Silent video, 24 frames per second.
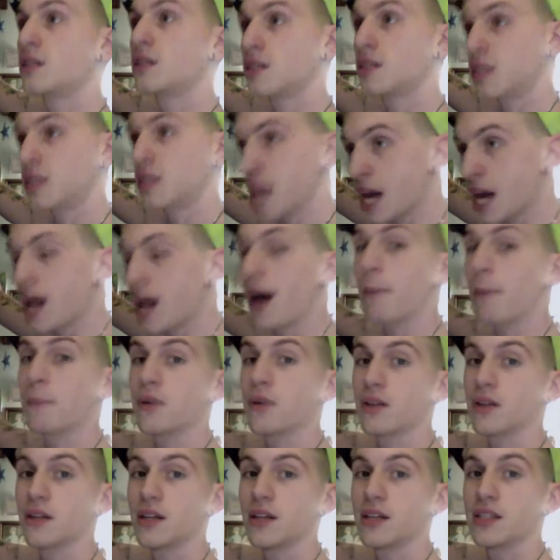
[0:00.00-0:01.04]
get up,
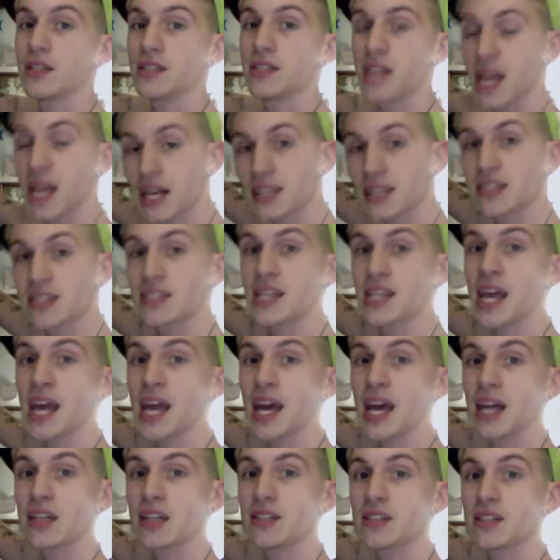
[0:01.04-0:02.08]
take a
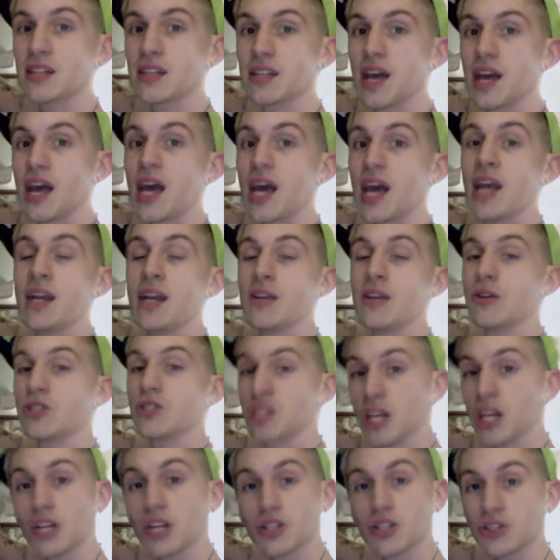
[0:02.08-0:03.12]
stand, and either
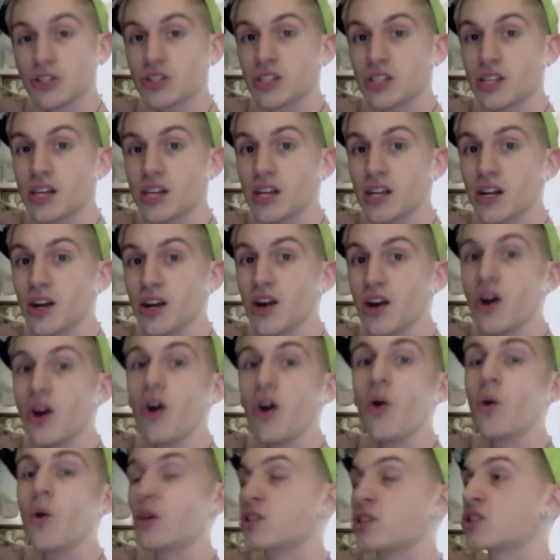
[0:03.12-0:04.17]
change your seat
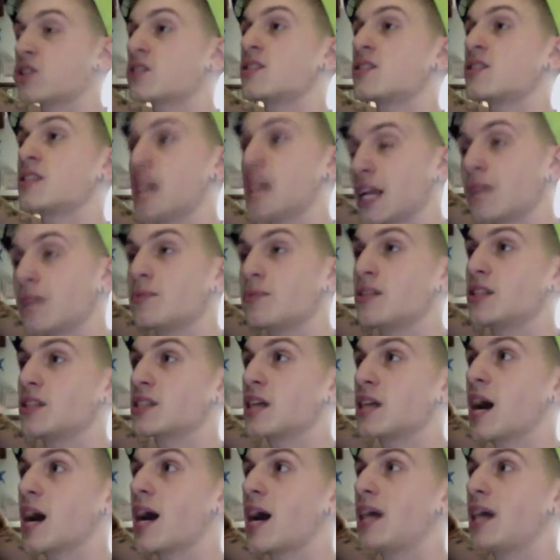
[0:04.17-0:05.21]
or just stand up to this
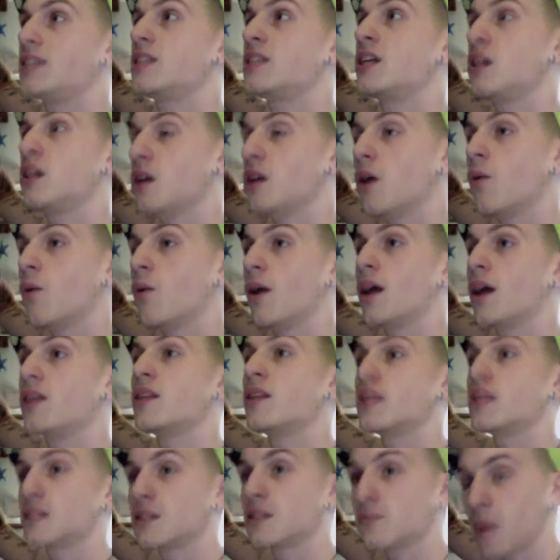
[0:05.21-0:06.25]
guy and say, you know what,
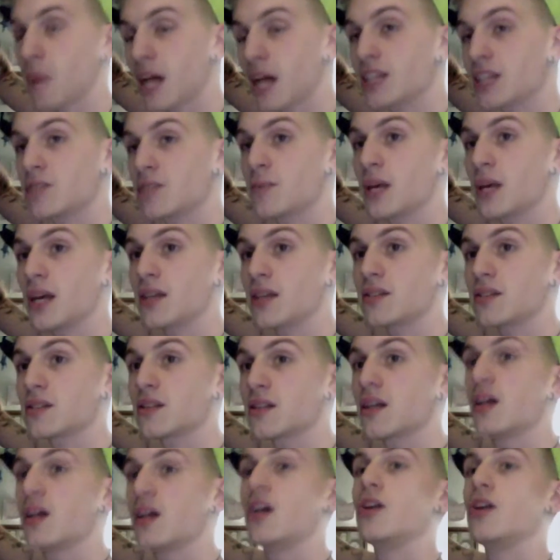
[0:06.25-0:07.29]
this is my space.
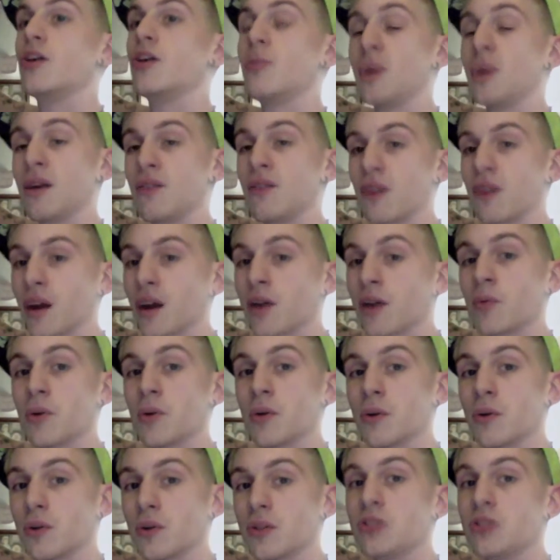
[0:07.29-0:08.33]
You're being very
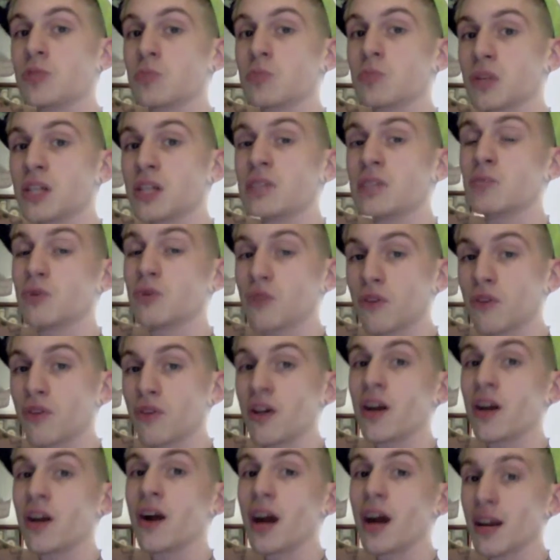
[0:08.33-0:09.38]
rude. Could you please move your
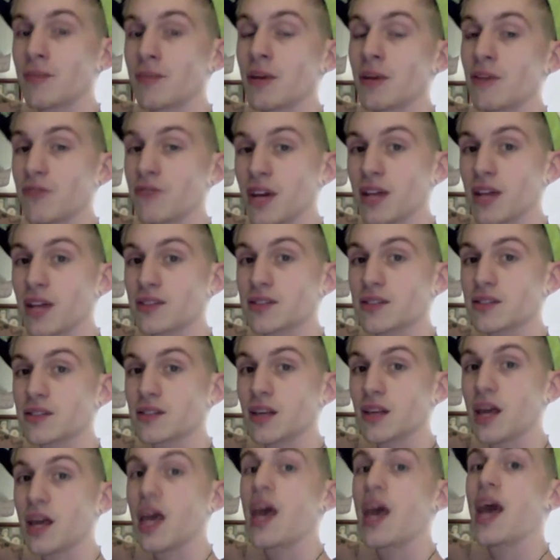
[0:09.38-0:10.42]
finger out of my face?
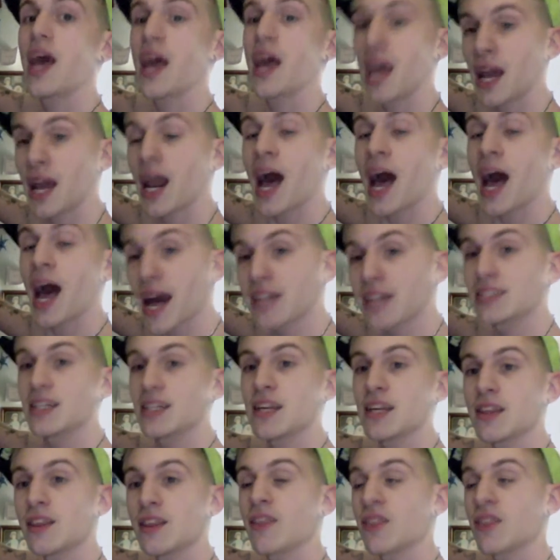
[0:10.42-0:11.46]
And I
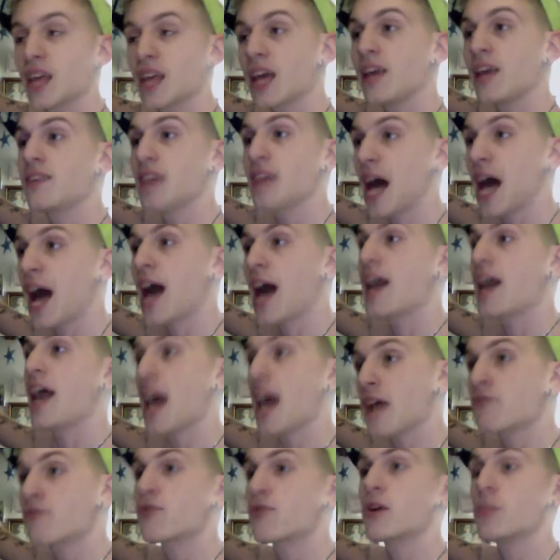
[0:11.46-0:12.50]
did the thing that
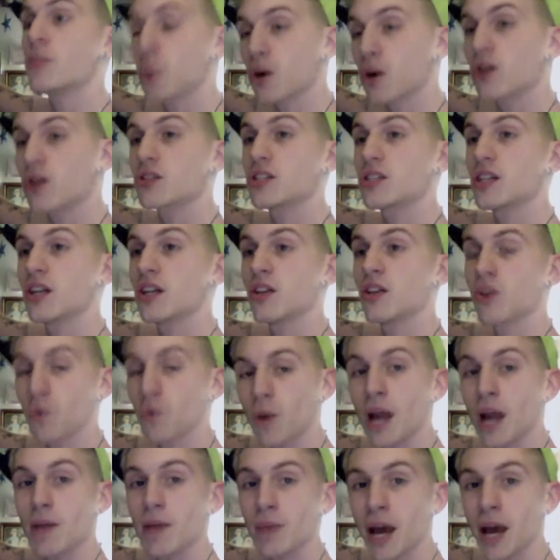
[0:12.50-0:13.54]
every person in their
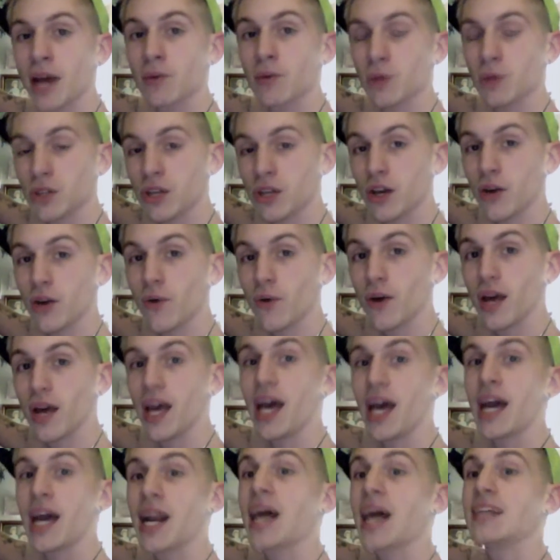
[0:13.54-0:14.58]
right mind would do.
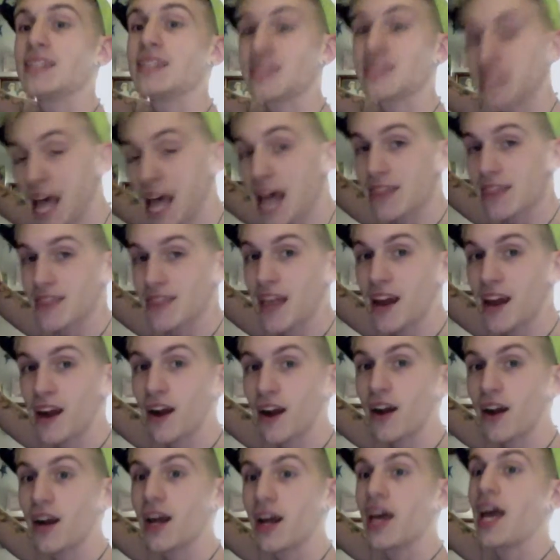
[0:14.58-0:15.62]
And I sat
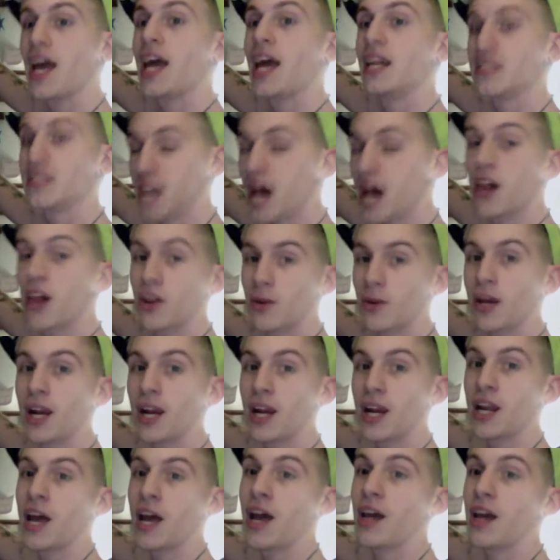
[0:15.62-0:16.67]
there and
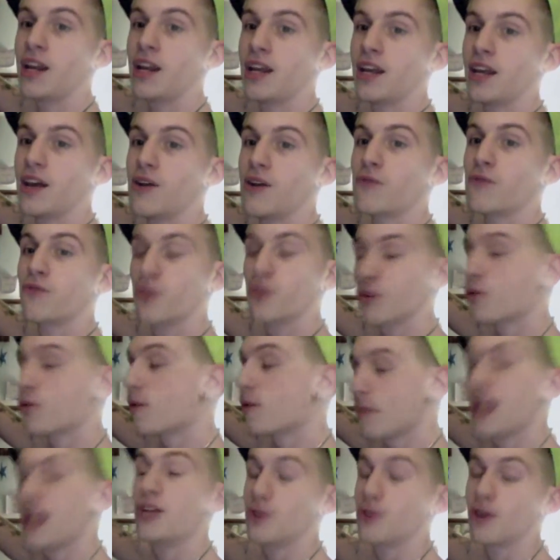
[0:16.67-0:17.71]
tolerated it for the
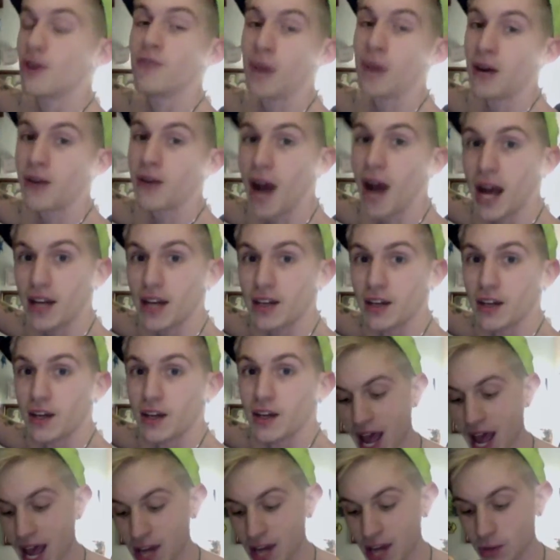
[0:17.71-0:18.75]
remainder of my ride.
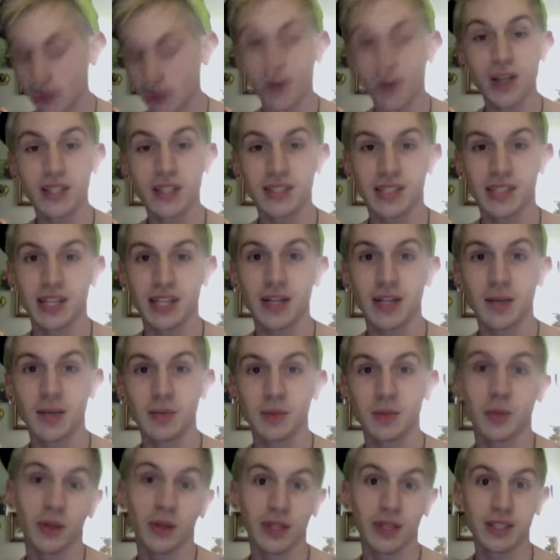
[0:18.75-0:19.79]
I don't know how to stand up
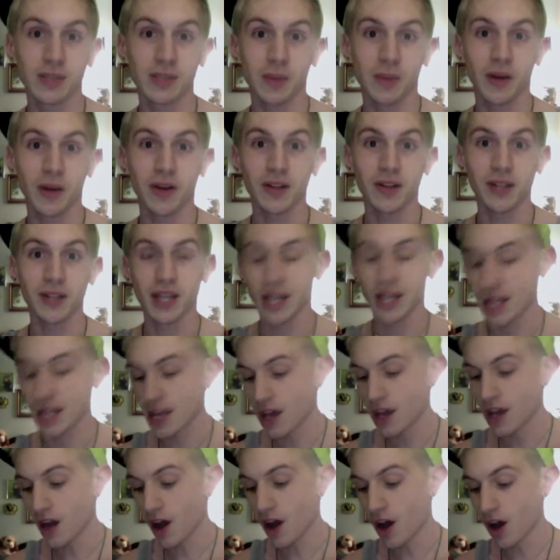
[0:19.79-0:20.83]
to bullies, apparently.
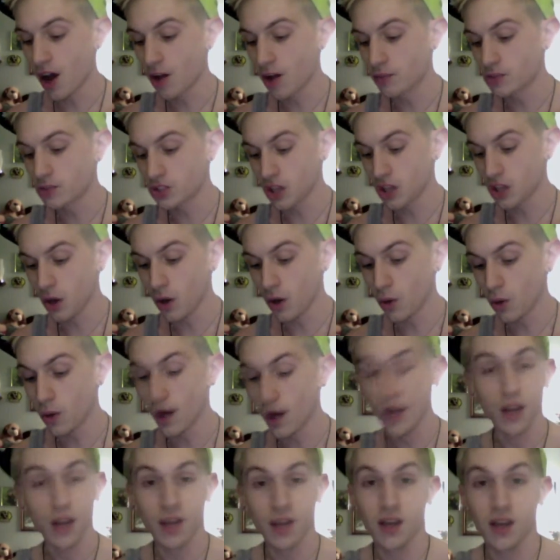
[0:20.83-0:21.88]
So
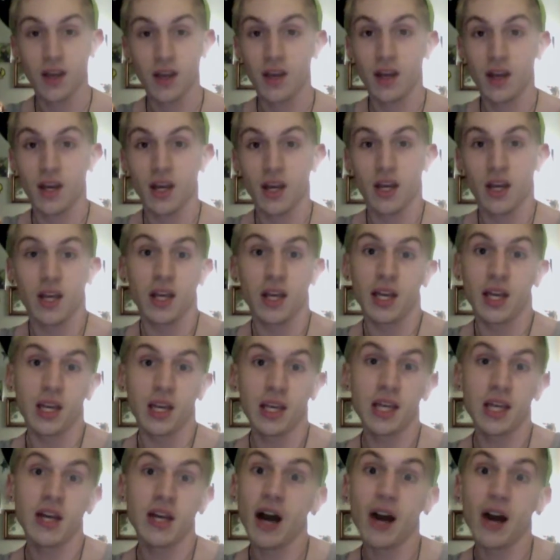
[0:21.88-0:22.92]

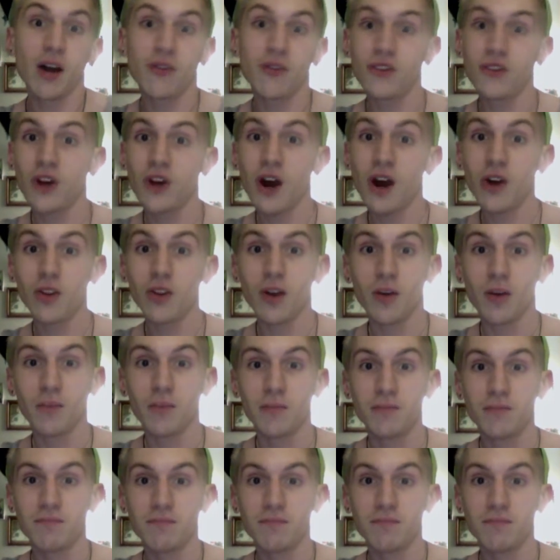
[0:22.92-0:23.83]
he got off in Harlem.